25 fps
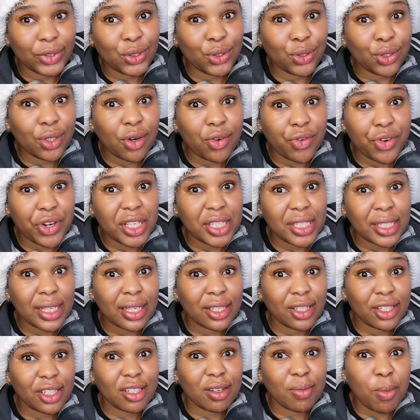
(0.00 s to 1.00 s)
do your
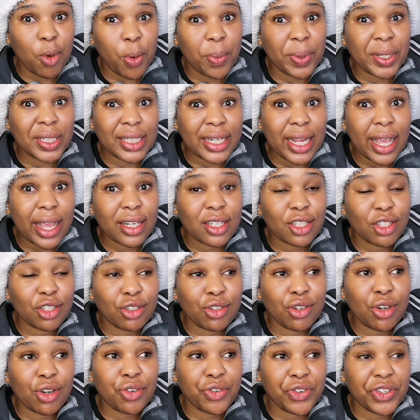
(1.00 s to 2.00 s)
research. Mom and dad,
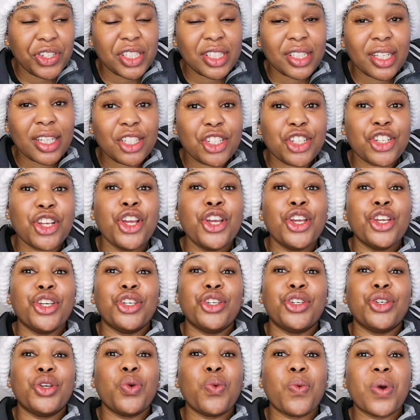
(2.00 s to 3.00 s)
do your research.
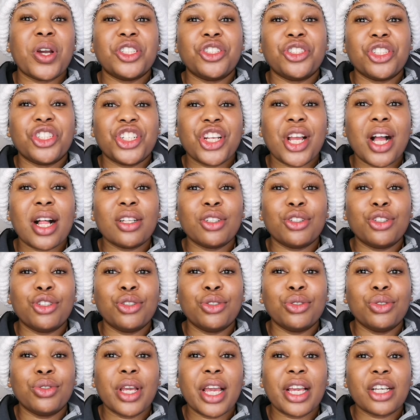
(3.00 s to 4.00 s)
You don't want your child
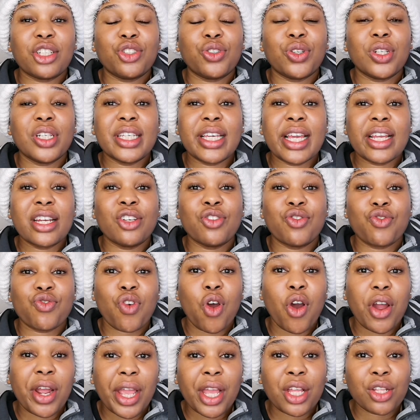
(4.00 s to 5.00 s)
to actually get it
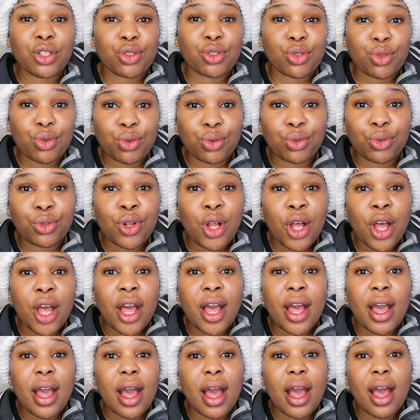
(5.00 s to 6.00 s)
wrong at school
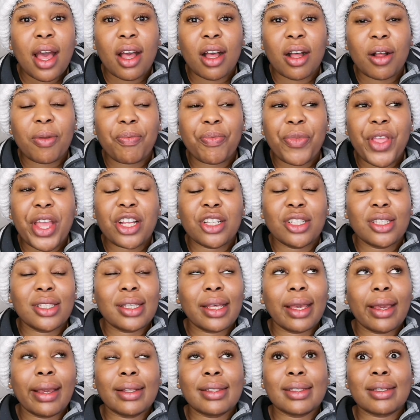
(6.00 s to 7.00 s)
and
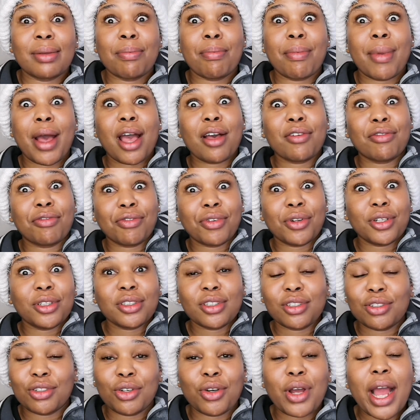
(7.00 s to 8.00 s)
say it's my
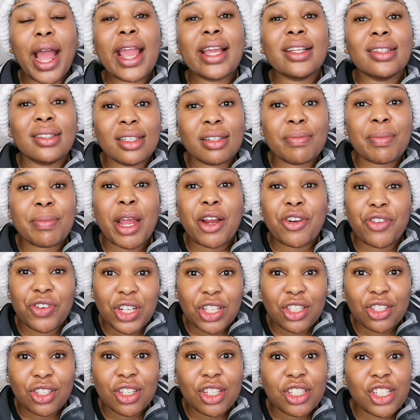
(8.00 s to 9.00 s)
fault. No, I did my
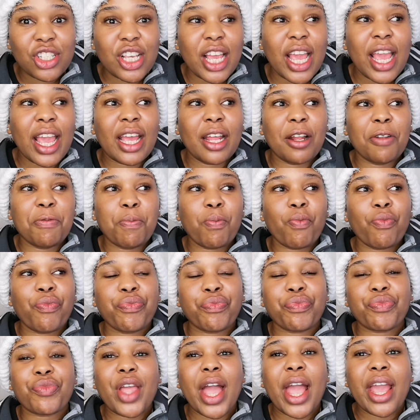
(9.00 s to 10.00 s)
research and
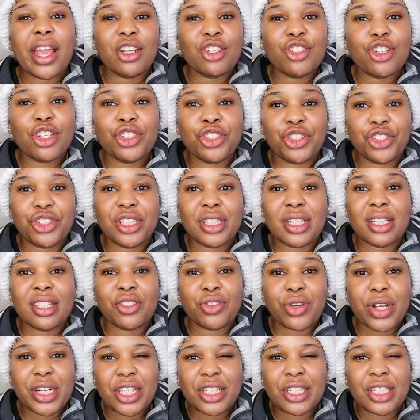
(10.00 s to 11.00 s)
I introduced the
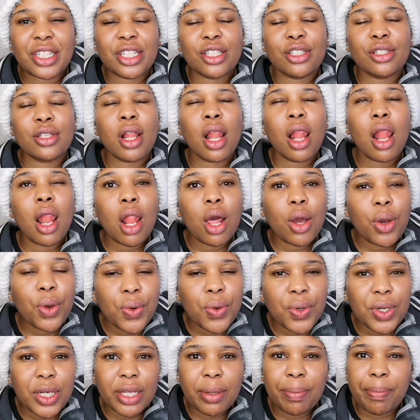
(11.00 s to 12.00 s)
strategy
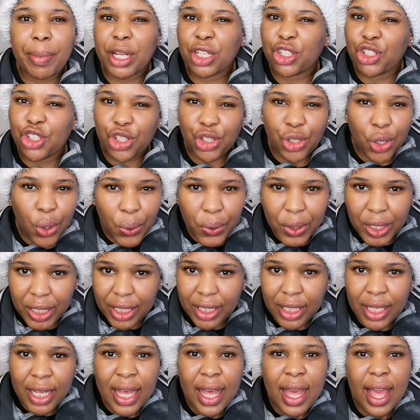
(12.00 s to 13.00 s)
slowly but
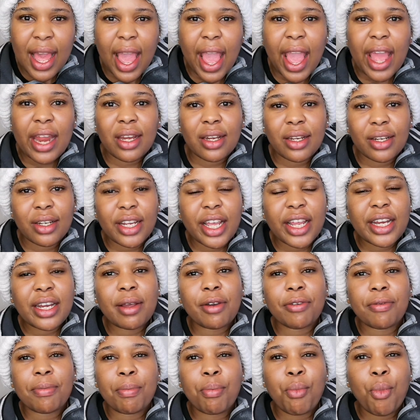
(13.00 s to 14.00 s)
surely and in
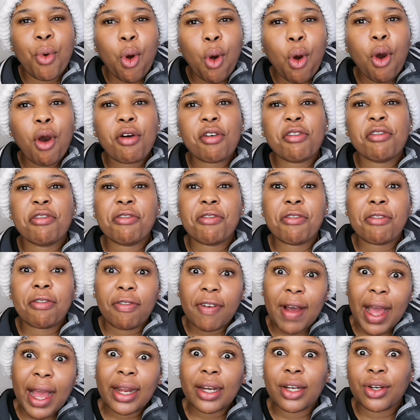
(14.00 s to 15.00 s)
a more
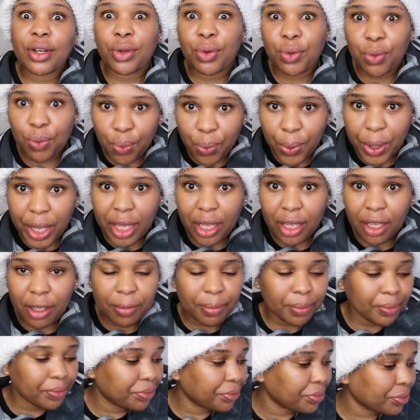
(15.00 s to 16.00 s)
fun
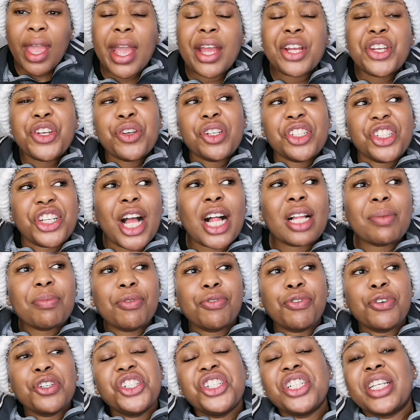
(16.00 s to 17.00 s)
way. And your child,
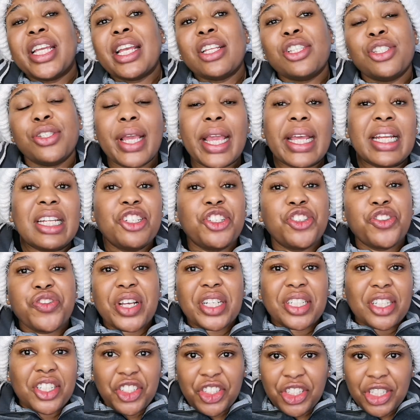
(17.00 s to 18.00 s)
before she gets to any
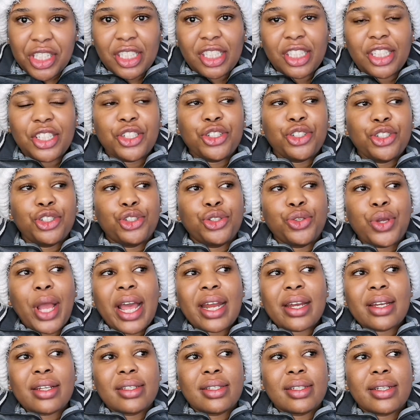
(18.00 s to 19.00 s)
strategies, she needs to
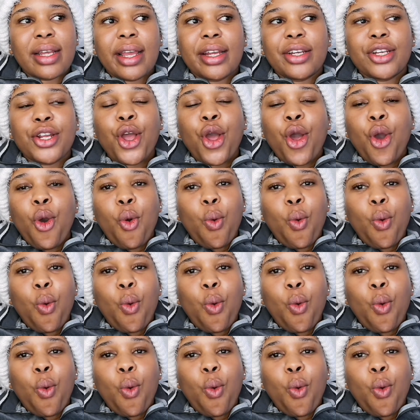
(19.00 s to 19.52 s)
understand